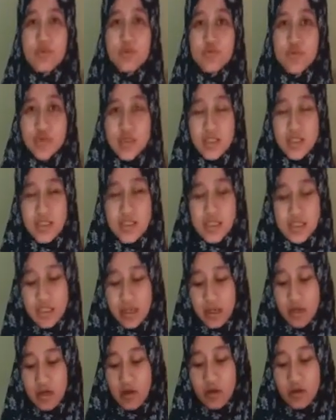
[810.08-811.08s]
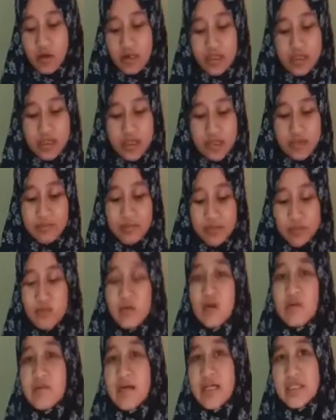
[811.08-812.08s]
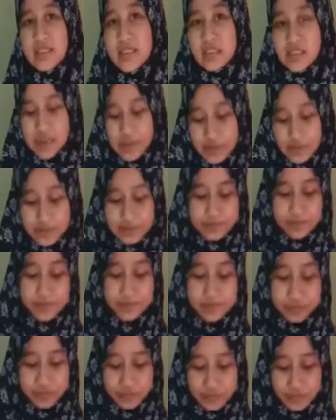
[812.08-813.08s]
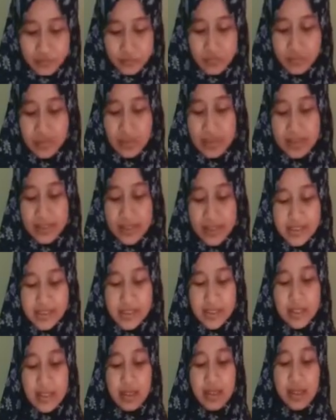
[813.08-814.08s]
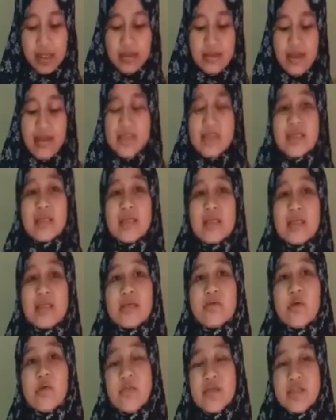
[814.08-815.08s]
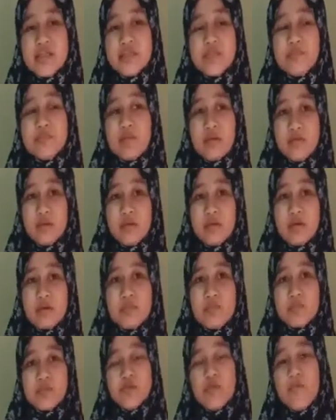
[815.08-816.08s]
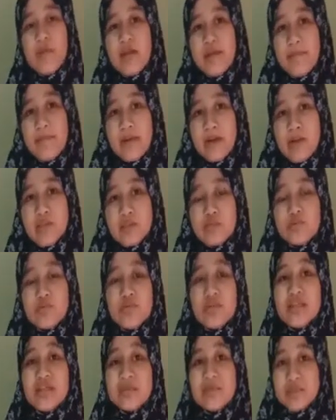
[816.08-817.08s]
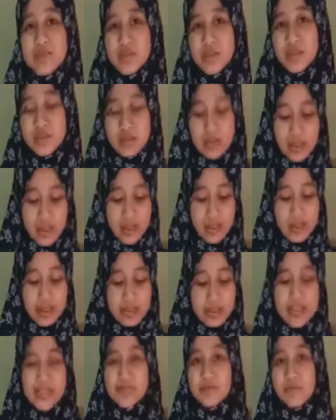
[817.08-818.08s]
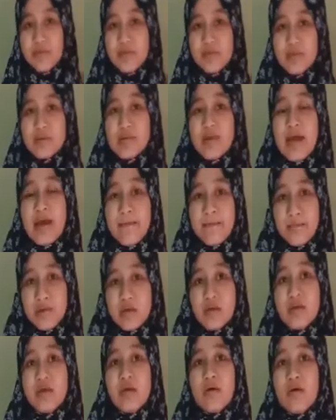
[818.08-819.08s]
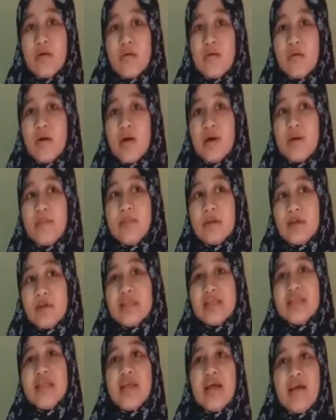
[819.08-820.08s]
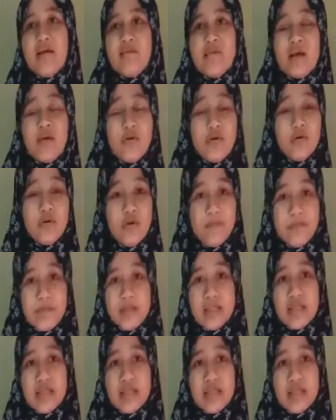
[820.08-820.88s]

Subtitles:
Other than that, the Somalia pirates also use a personality of a person as the main condition for them to be chosen in their mission of hijack the ship.